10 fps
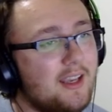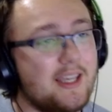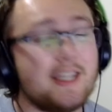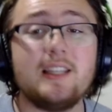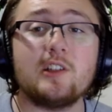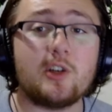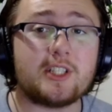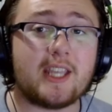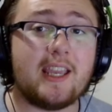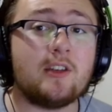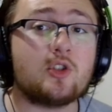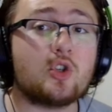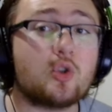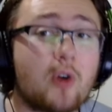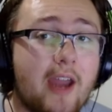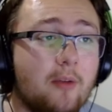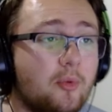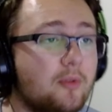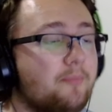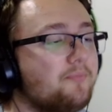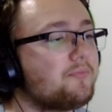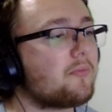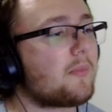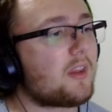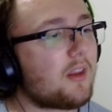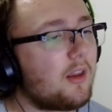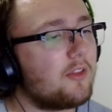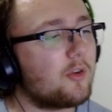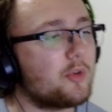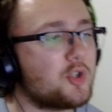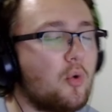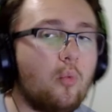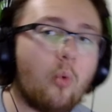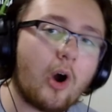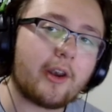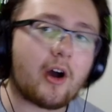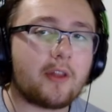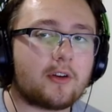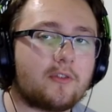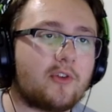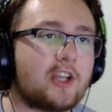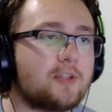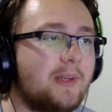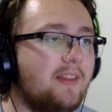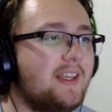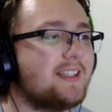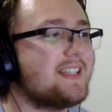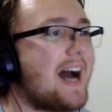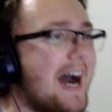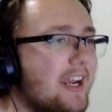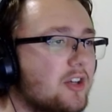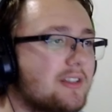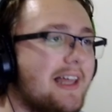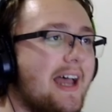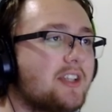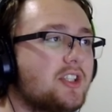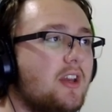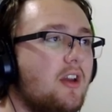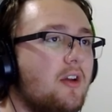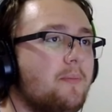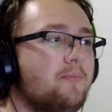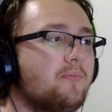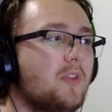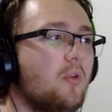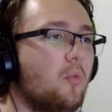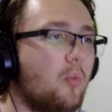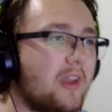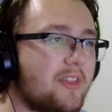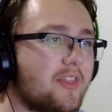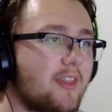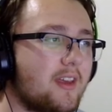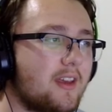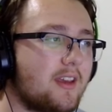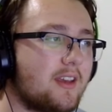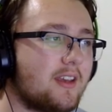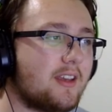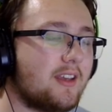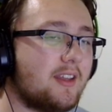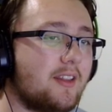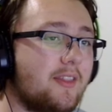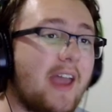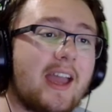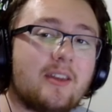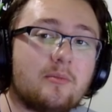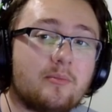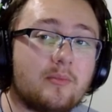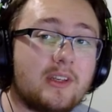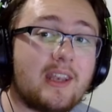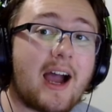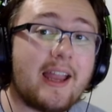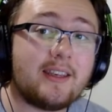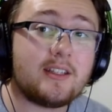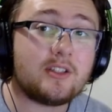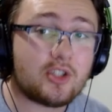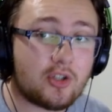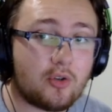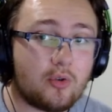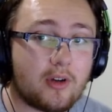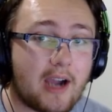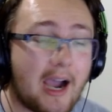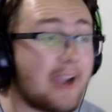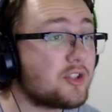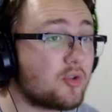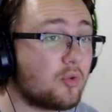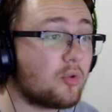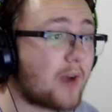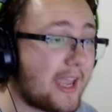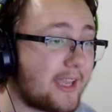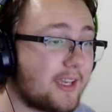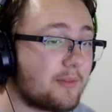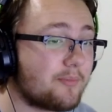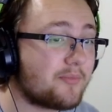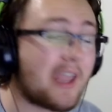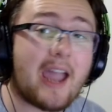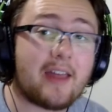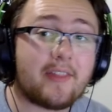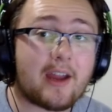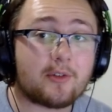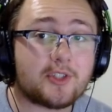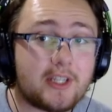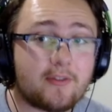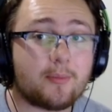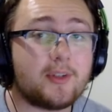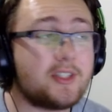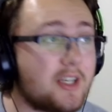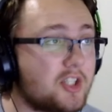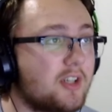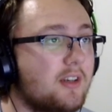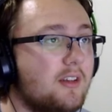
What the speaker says: He looks incredible. There was one other freshman in the entire class with that 92 high school ranking at that receiver position.